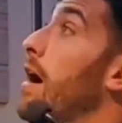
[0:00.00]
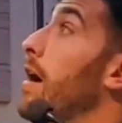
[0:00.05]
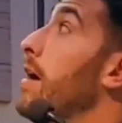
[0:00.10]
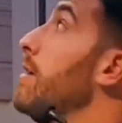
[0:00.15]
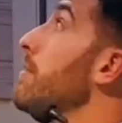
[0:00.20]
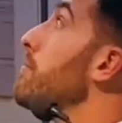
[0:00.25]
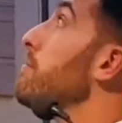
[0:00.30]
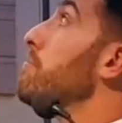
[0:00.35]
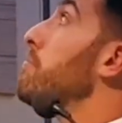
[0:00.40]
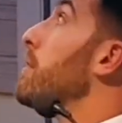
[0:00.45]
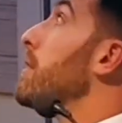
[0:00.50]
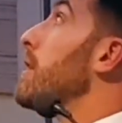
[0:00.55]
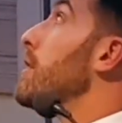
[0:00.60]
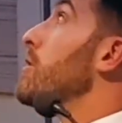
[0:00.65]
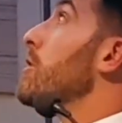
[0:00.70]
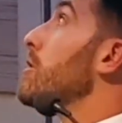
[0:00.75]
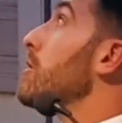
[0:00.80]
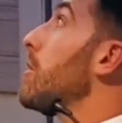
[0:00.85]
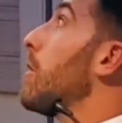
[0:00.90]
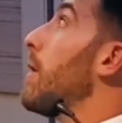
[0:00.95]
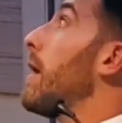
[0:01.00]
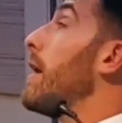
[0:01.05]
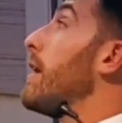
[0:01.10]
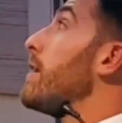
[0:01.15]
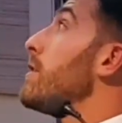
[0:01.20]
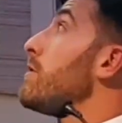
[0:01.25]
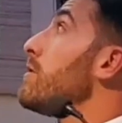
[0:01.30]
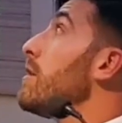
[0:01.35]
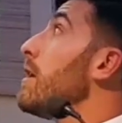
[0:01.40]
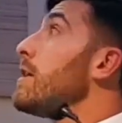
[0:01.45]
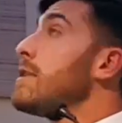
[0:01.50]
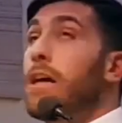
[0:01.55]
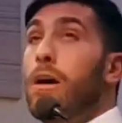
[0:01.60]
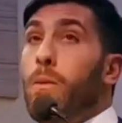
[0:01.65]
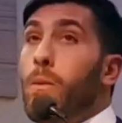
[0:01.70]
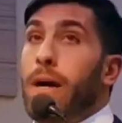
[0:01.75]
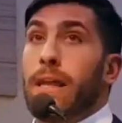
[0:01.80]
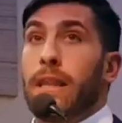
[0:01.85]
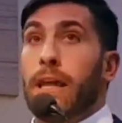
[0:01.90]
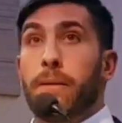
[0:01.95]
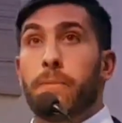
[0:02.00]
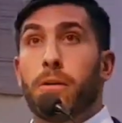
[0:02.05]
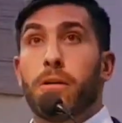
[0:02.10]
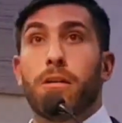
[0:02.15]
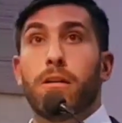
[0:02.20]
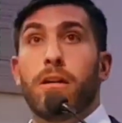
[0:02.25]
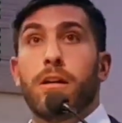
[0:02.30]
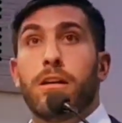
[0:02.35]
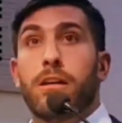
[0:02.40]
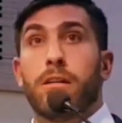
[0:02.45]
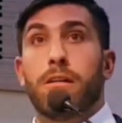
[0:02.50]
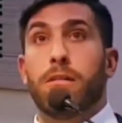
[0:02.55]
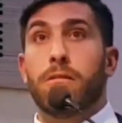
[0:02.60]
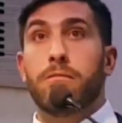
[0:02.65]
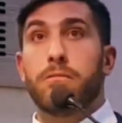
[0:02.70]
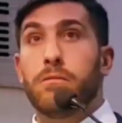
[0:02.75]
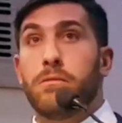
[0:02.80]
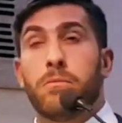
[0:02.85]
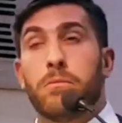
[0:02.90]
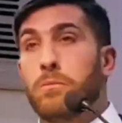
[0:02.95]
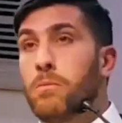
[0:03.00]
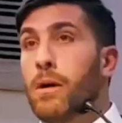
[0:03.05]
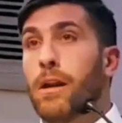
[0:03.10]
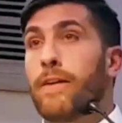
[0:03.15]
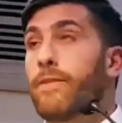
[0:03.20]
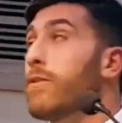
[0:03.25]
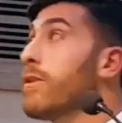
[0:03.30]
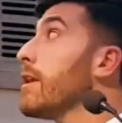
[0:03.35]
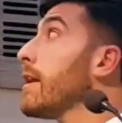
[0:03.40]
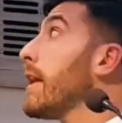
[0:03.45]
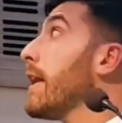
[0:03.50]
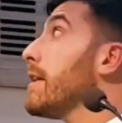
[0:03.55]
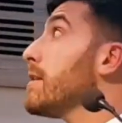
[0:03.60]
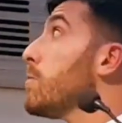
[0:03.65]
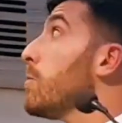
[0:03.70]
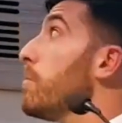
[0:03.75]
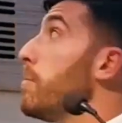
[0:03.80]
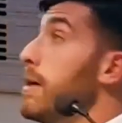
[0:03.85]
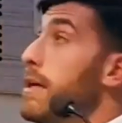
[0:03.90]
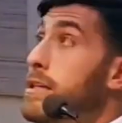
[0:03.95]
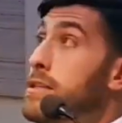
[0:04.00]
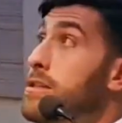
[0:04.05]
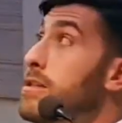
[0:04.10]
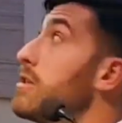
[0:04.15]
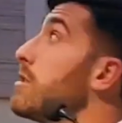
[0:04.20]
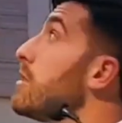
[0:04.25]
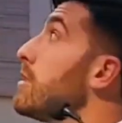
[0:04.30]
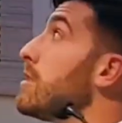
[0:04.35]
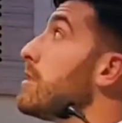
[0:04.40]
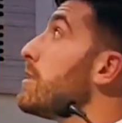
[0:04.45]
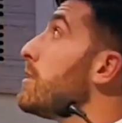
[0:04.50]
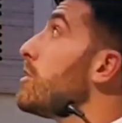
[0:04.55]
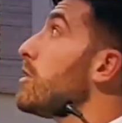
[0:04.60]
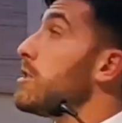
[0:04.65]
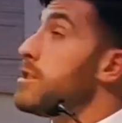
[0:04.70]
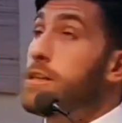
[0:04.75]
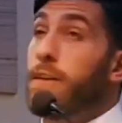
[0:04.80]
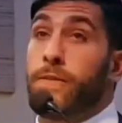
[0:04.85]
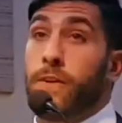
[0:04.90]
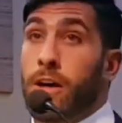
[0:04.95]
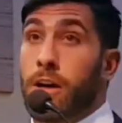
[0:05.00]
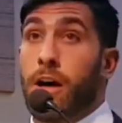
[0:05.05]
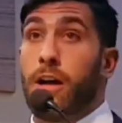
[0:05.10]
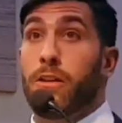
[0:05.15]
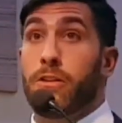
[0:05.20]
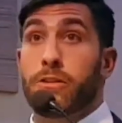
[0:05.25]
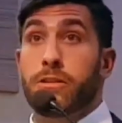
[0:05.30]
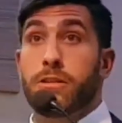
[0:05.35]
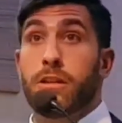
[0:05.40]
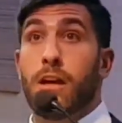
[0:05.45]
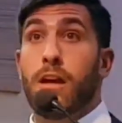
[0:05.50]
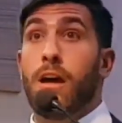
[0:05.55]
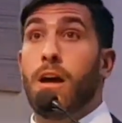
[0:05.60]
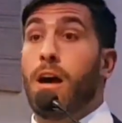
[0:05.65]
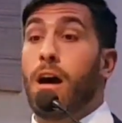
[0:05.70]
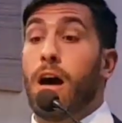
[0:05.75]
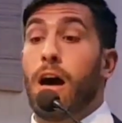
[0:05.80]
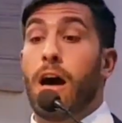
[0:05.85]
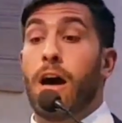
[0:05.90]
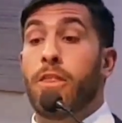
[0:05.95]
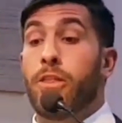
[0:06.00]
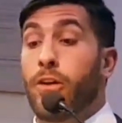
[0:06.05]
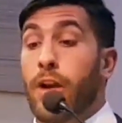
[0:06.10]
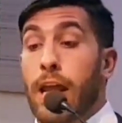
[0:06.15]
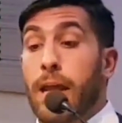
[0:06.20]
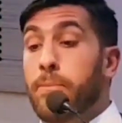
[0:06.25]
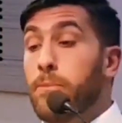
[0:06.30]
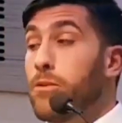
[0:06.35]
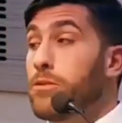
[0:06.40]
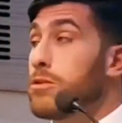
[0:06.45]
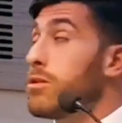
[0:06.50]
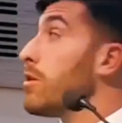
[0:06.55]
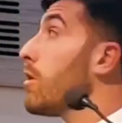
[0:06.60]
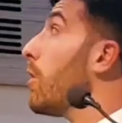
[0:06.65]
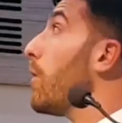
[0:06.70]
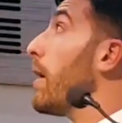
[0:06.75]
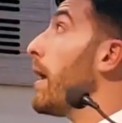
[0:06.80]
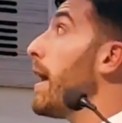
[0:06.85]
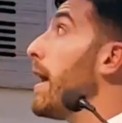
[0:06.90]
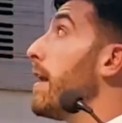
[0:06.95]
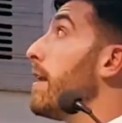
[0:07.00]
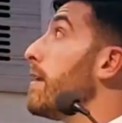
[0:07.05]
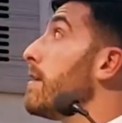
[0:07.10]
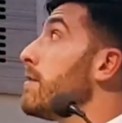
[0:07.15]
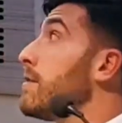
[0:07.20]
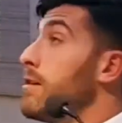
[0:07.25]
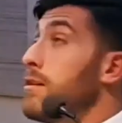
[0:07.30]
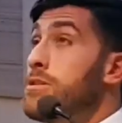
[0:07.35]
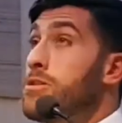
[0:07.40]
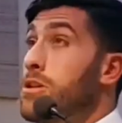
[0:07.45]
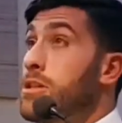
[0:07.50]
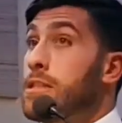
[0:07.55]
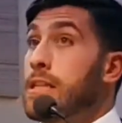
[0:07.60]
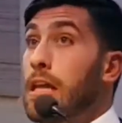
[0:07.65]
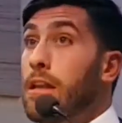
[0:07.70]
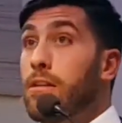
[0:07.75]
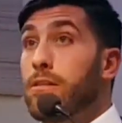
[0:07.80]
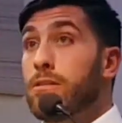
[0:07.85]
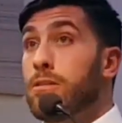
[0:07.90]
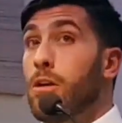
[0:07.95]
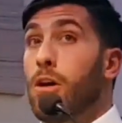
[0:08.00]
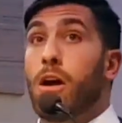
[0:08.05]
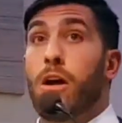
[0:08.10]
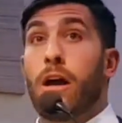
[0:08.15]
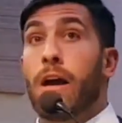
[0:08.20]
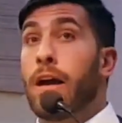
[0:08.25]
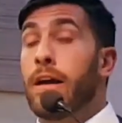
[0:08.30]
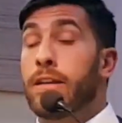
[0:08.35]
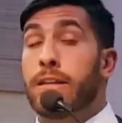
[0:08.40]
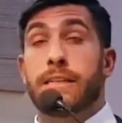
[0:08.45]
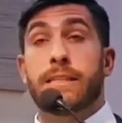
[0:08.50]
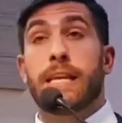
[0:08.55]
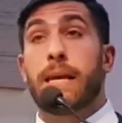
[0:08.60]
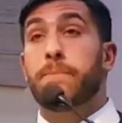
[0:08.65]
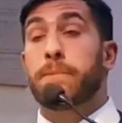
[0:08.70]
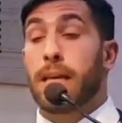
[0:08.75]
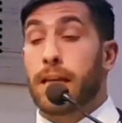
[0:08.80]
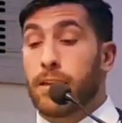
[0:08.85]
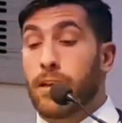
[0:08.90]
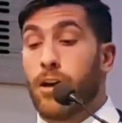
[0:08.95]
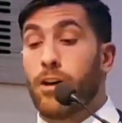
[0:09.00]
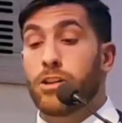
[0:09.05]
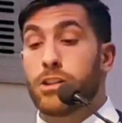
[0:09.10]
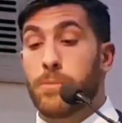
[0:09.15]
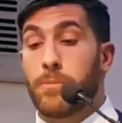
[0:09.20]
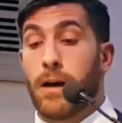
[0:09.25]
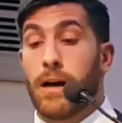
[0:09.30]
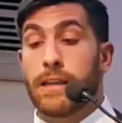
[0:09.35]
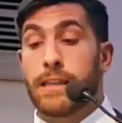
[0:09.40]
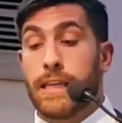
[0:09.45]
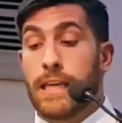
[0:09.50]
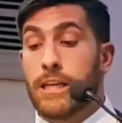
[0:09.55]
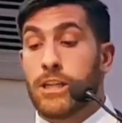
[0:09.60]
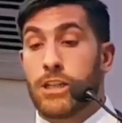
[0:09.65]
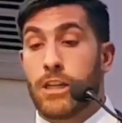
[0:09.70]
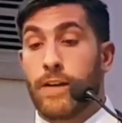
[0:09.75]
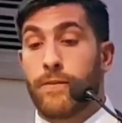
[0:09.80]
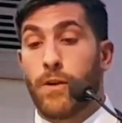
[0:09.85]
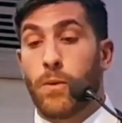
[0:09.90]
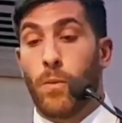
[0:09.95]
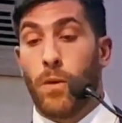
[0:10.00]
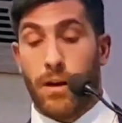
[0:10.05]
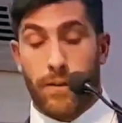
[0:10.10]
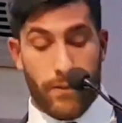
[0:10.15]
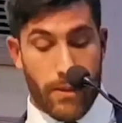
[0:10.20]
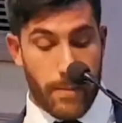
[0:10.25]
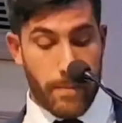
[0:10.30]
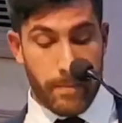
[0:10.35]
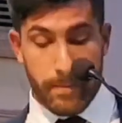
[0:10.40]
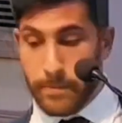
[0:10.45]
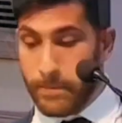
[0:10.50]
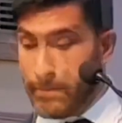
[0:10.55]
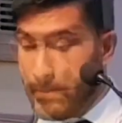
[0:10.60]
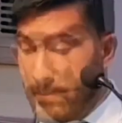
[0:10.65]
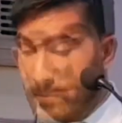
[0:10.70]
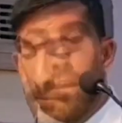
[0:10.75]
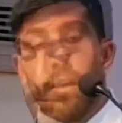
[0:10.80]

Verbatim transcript: Uh, but they just go ahead and it's all white you know, whatever the case may be, it's just, just different colors. Uh, they're able to go ahead and to just sell it, and the same technology behind each and every one of them.